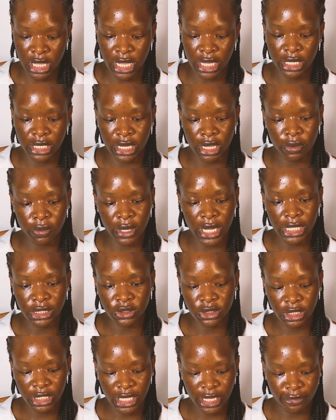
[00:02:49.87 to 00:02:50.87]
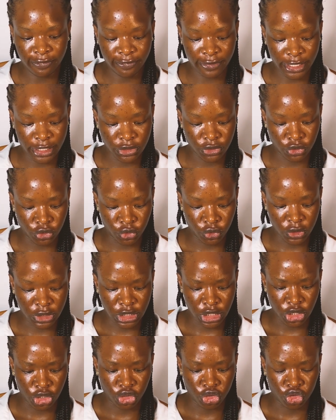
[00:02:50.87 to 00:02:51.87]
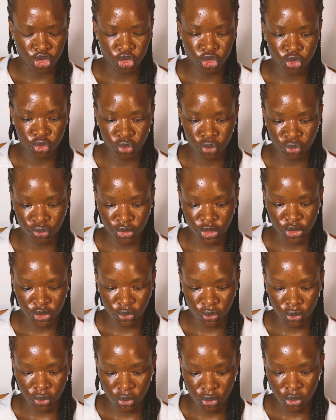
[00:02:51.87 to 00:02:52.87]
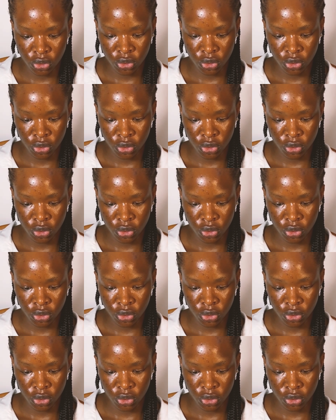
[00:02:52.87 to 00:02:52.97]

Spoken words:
and I will actually advise you use a new razor,